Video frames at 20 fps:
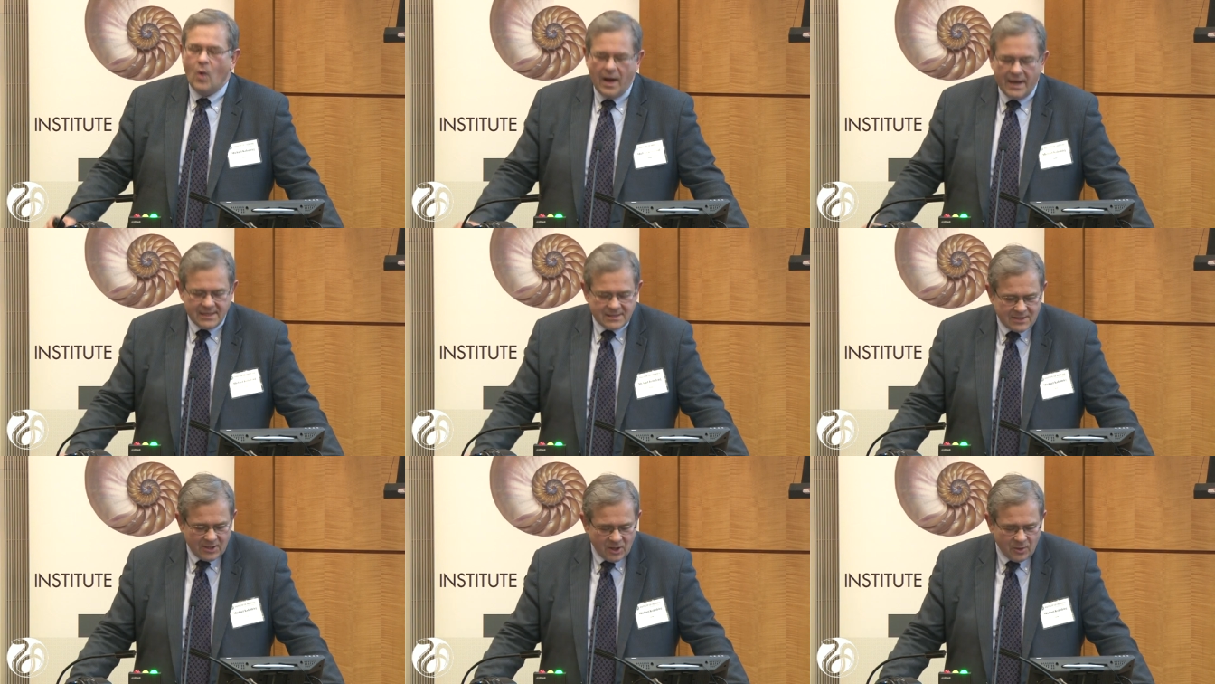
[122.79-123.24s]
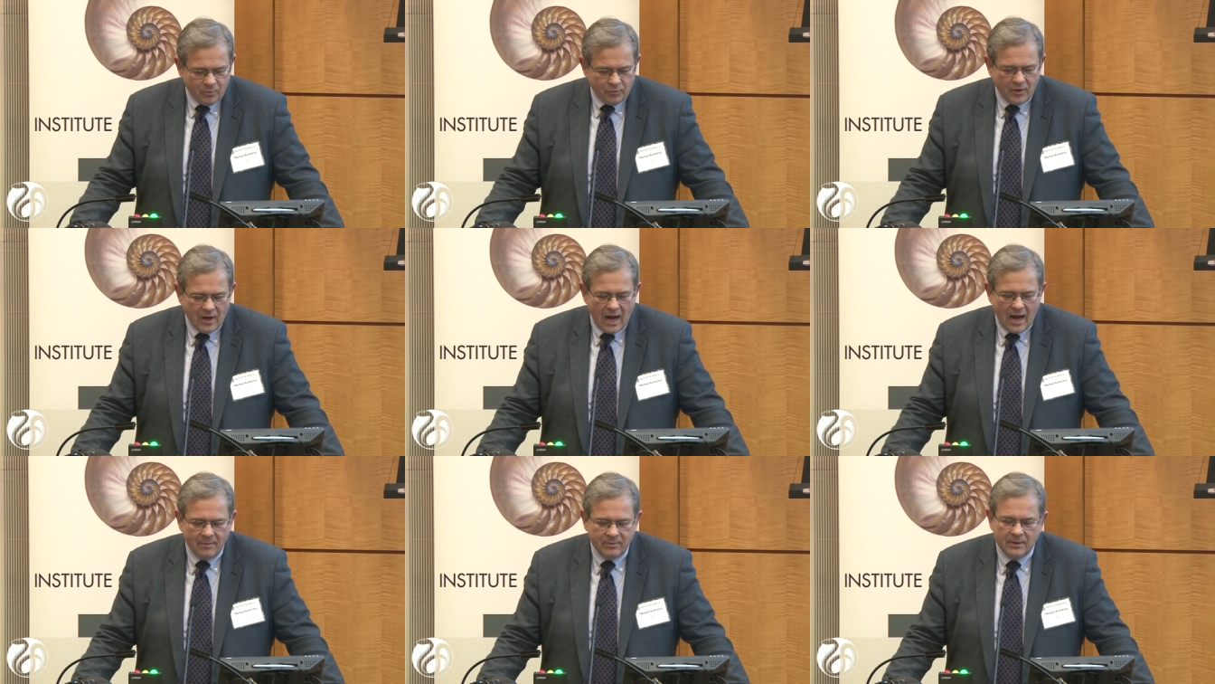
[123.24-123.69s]
is there a
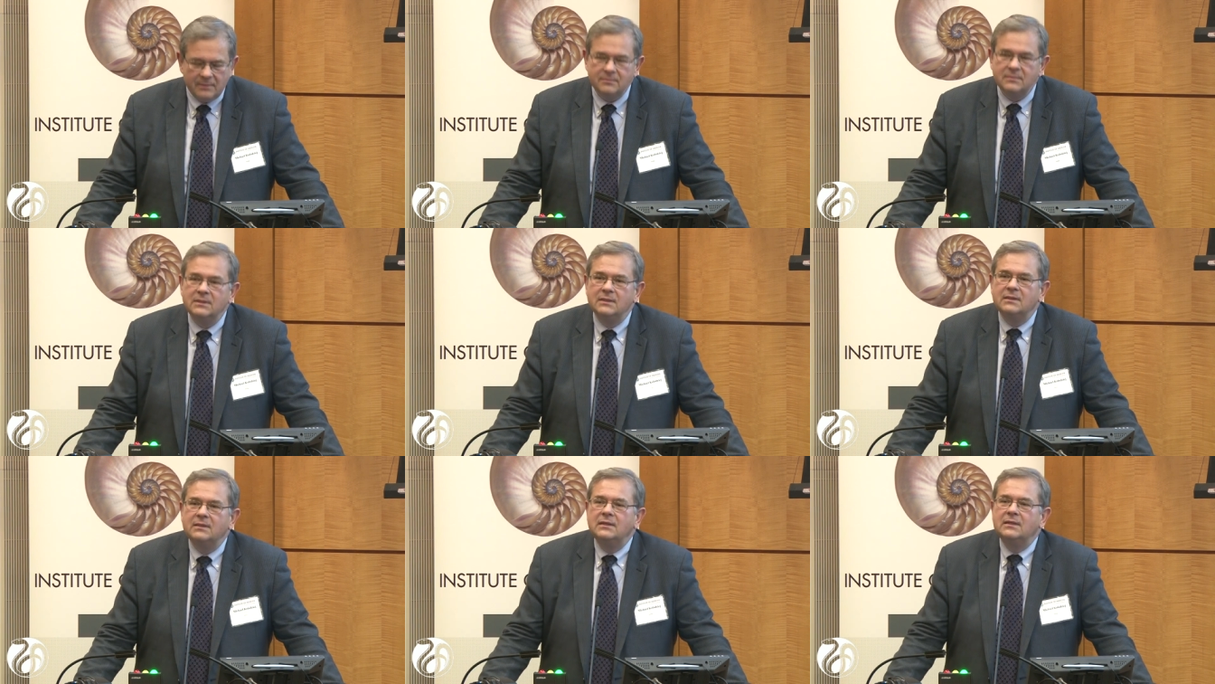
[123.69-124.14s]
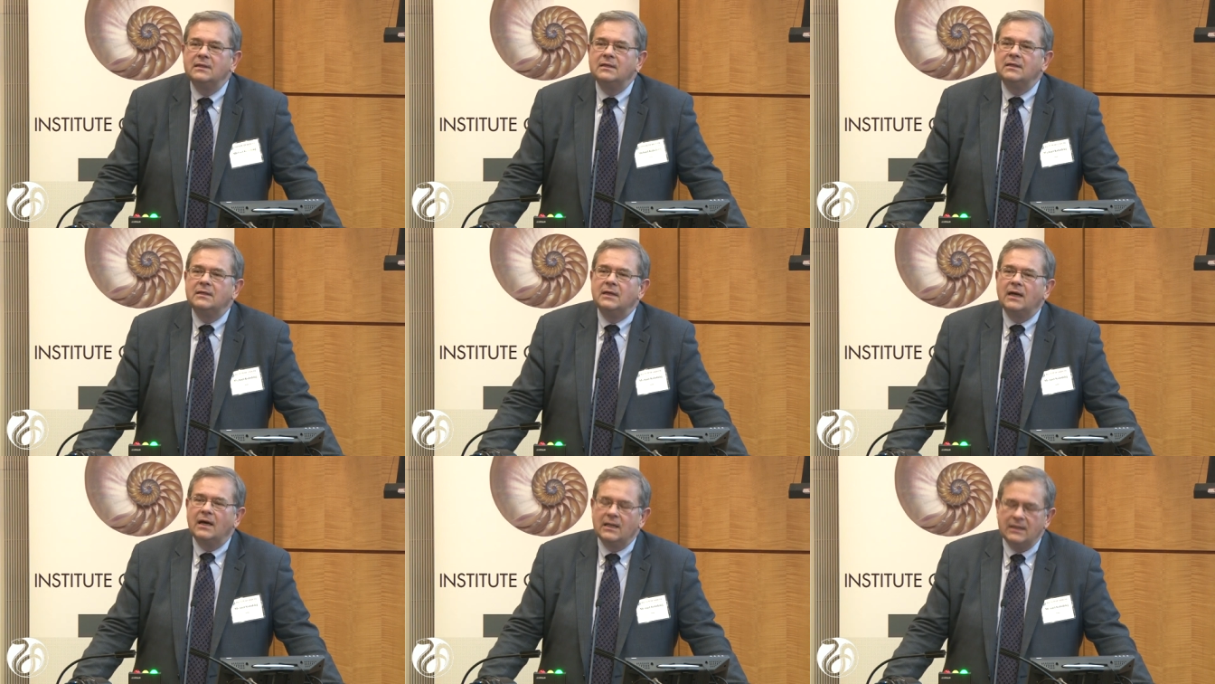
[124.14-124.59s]
problem?
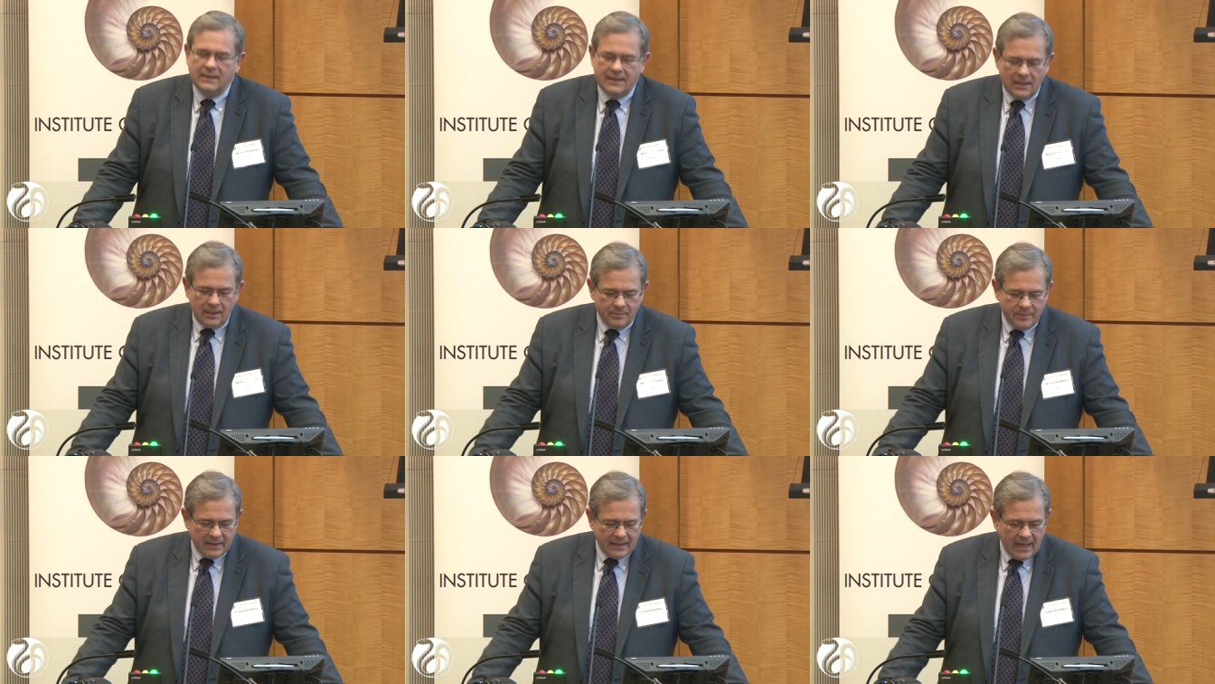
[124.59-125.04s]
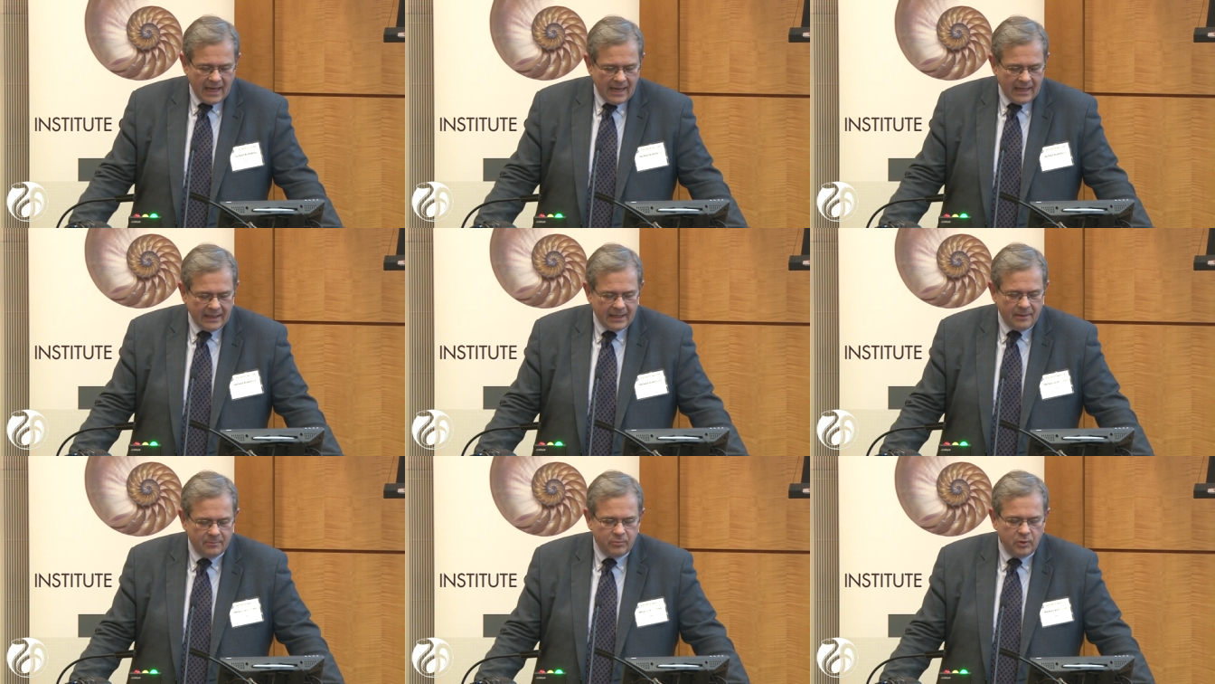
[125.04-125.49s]
A little bit on
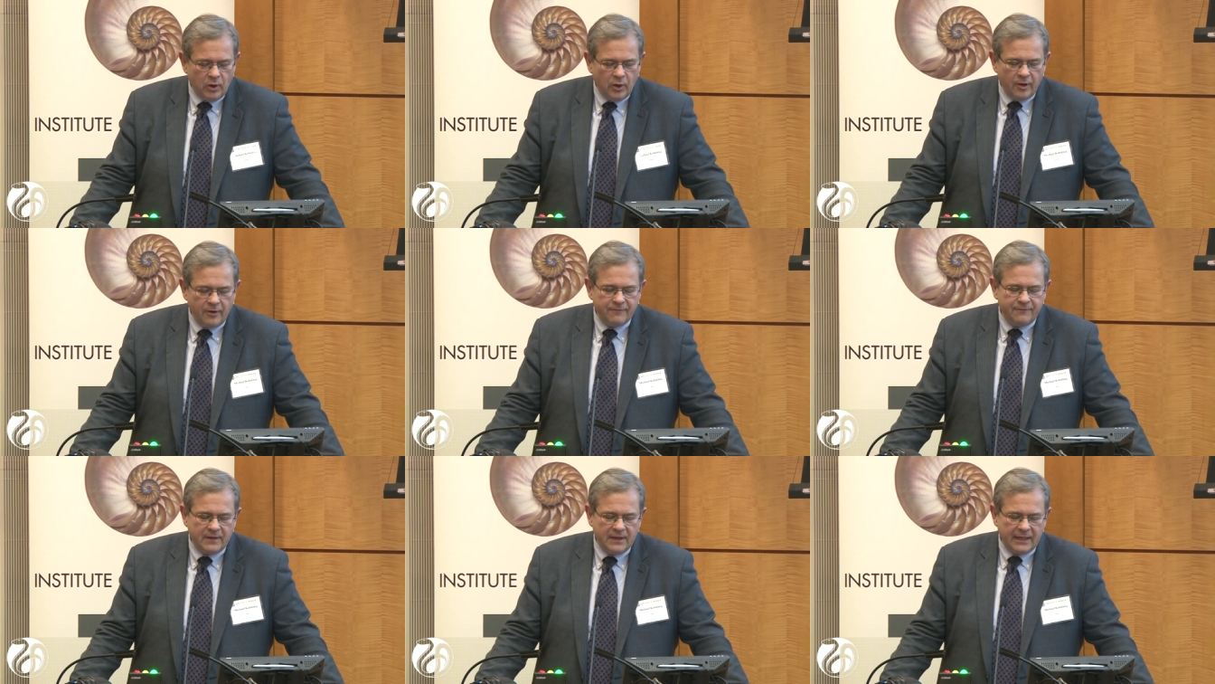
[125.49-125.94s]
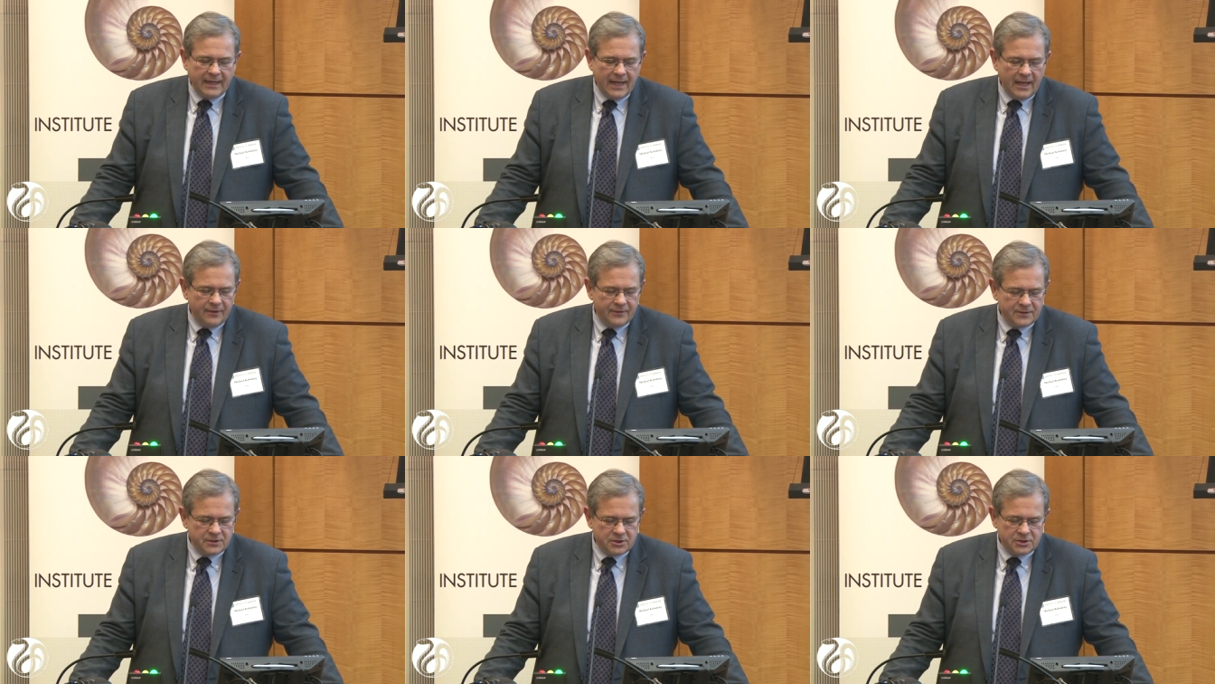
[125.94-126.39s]
employer funded
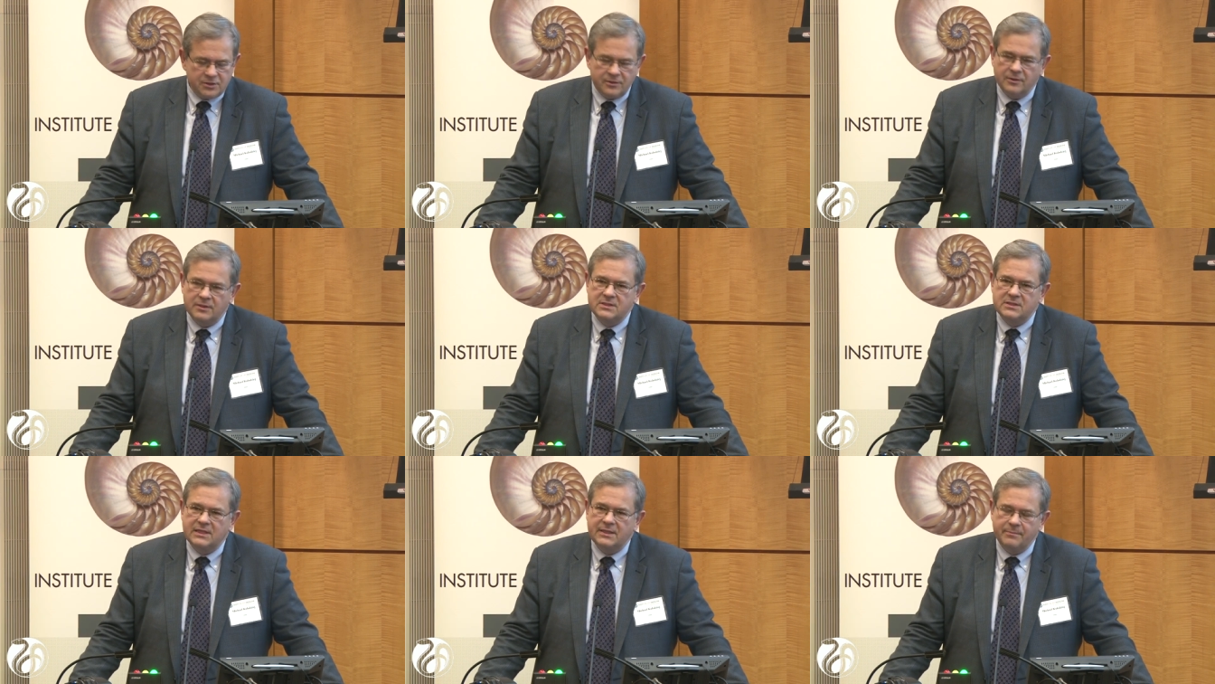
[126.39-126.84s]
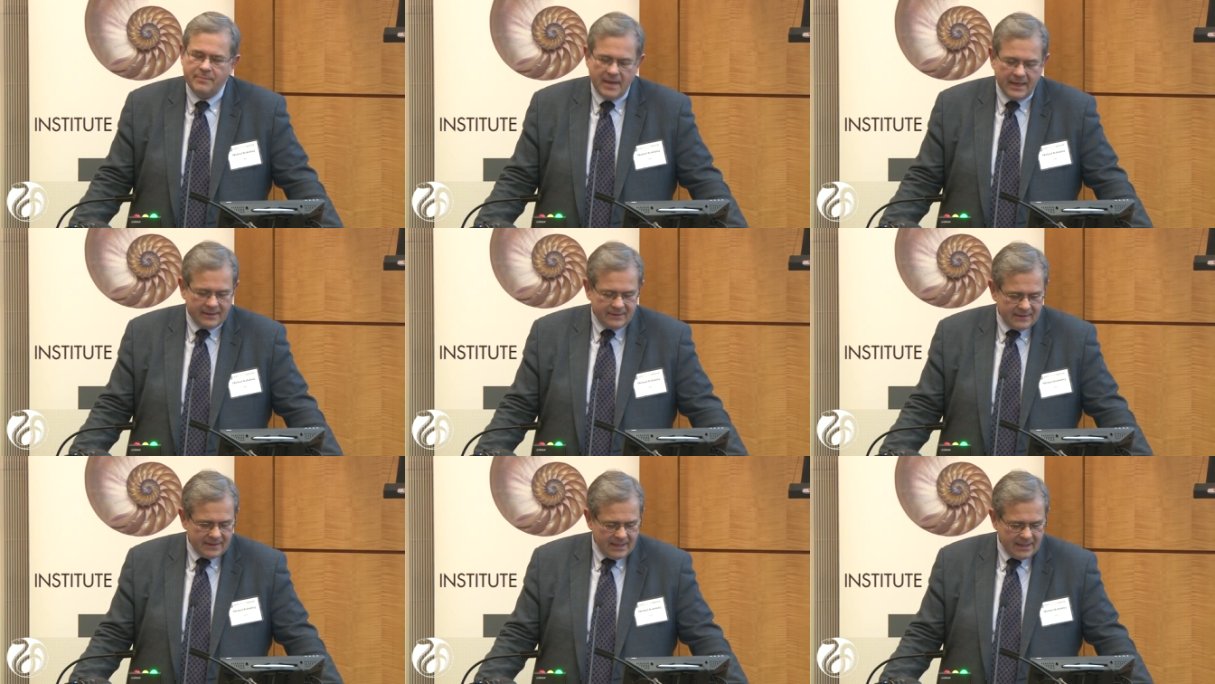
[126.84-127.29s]
health insurance, the impact of the